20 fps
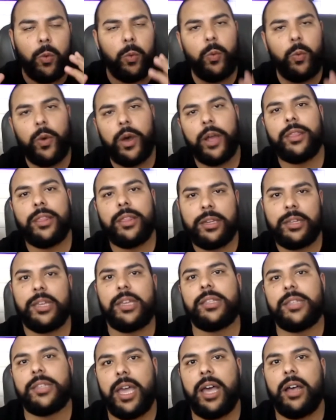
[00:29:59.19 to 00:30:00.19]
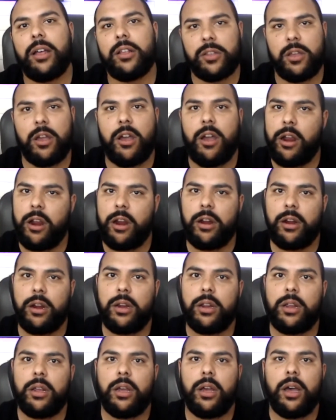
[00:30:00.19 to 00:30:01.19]
what the details are
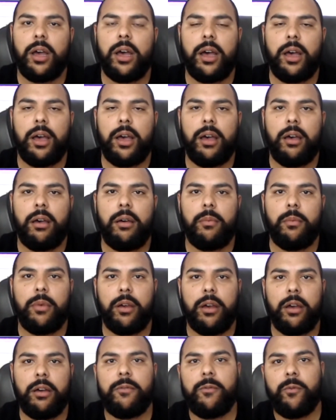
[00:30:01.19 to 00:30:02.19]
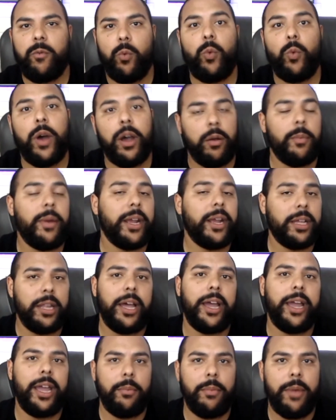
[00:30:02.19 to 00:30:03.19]
of what my
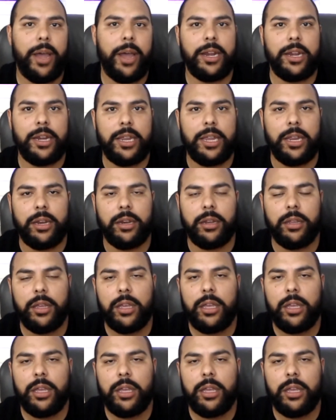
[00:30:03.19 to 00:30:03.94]
client might need.